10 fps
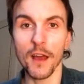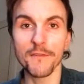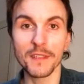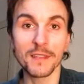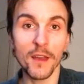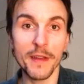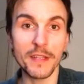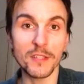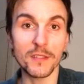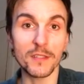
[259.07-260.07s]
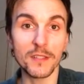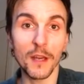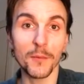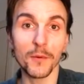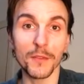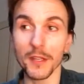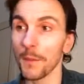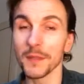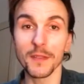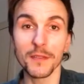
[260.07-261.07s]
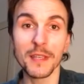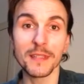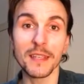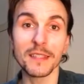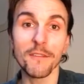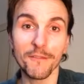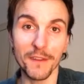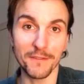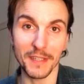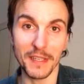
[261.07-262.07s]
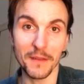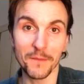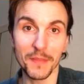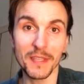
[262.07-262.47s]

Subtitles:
I've decided just to double the number. So this is 50.